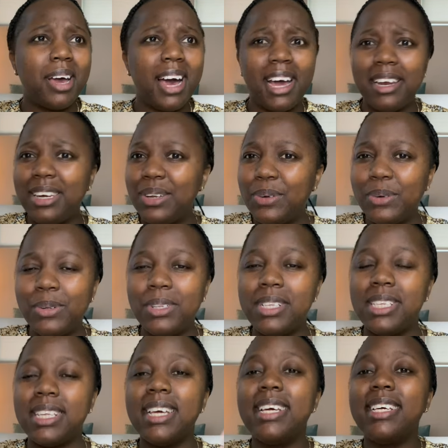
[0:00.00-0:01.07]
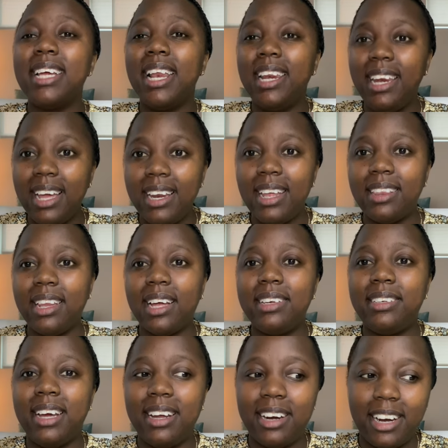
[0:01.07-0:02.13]
candles lean in
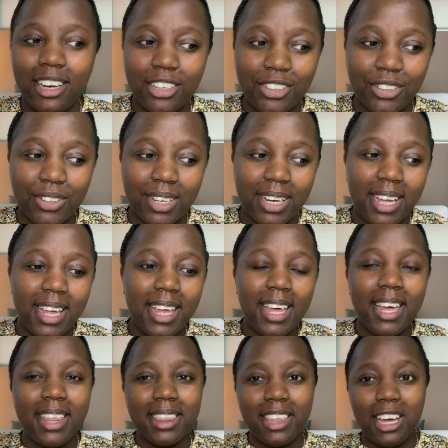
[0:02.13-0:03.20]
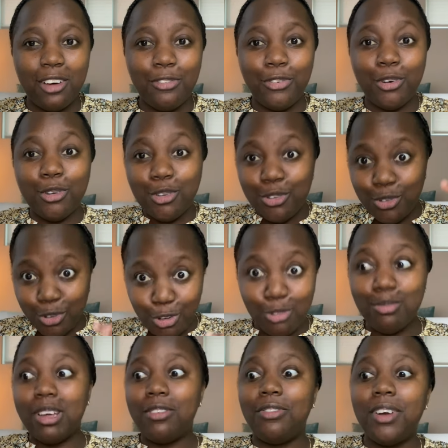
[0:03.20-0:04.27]
that direction. And therefore, so
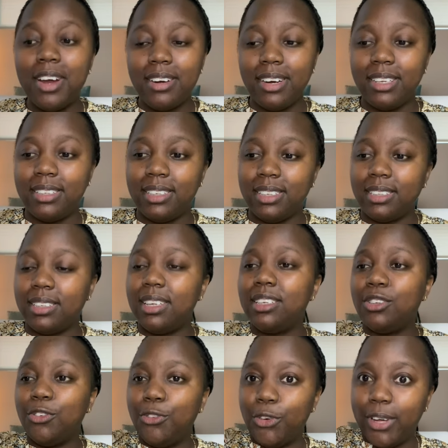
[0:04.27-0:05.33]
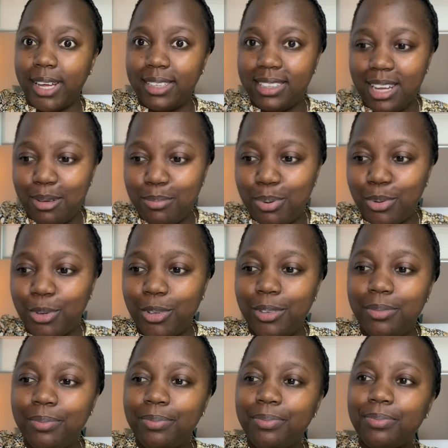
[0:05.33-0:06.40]
do my fragrances. So for
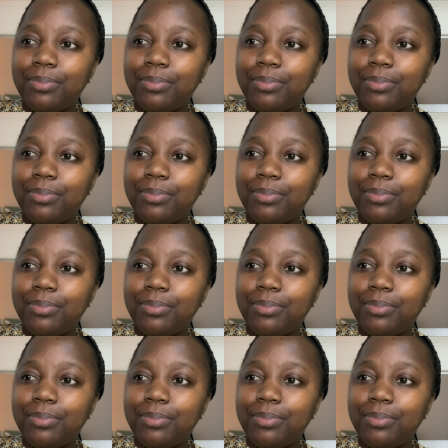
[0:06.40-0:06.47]
example,